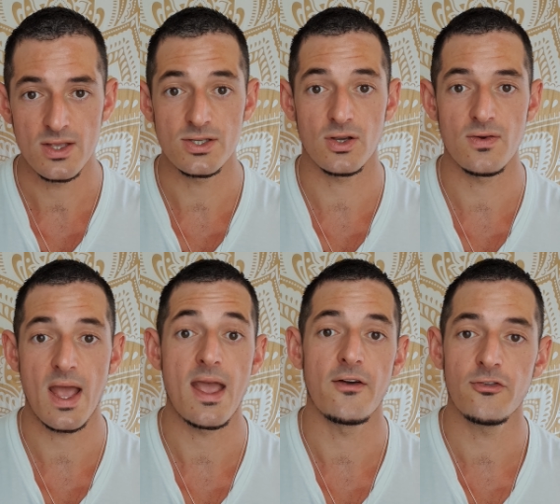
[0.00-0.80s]
to
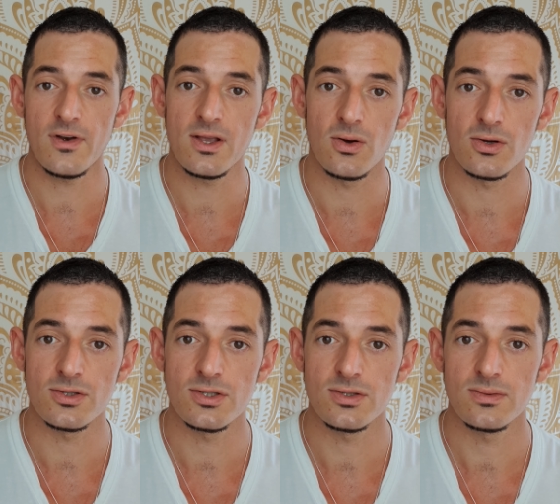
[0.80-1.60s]
create a free
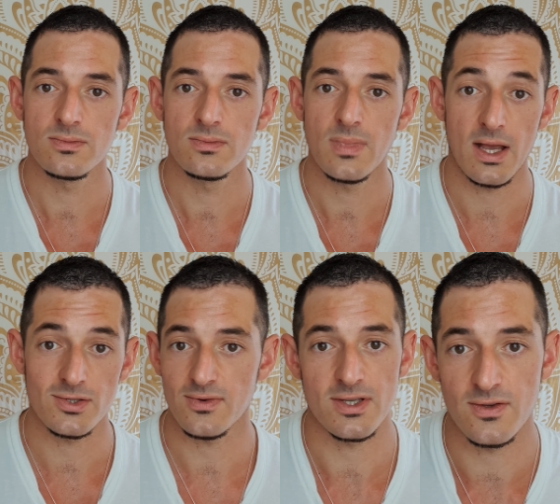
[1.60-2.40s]
course, How
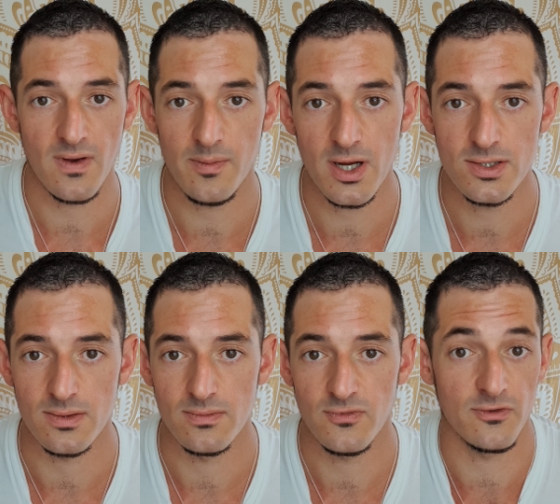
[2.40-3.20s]
to Raise Your
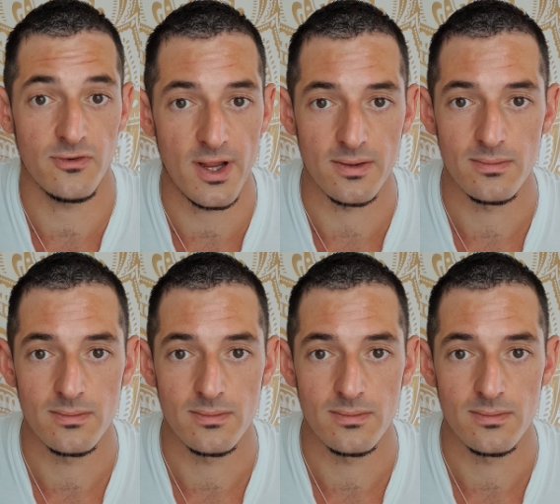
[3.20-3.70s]
Vibration, for free,